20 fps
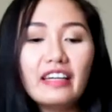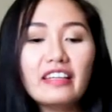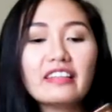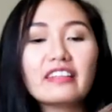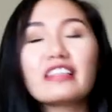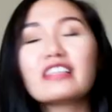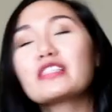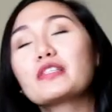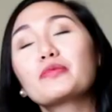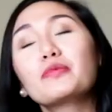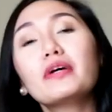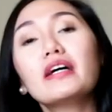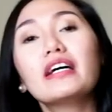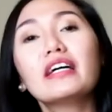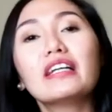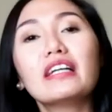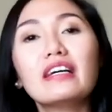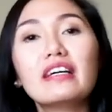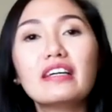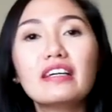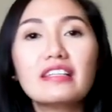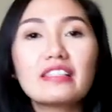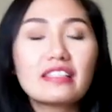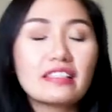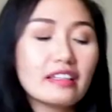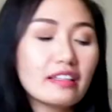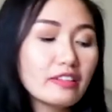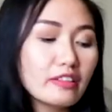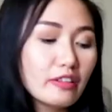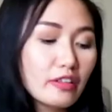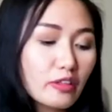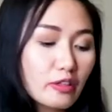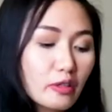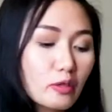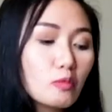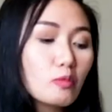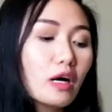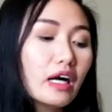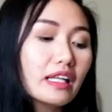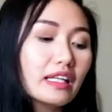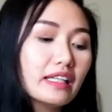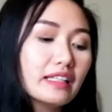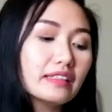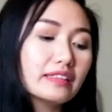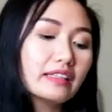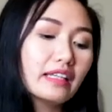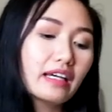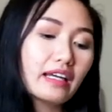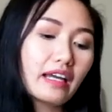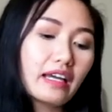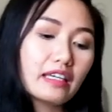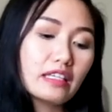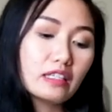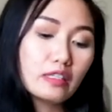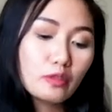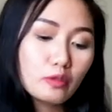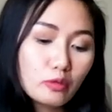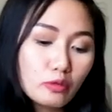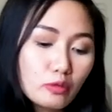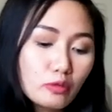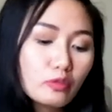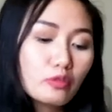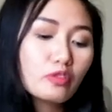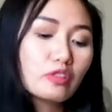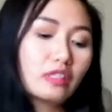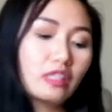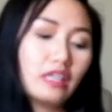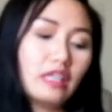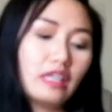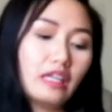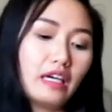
And this one is another wallet that I use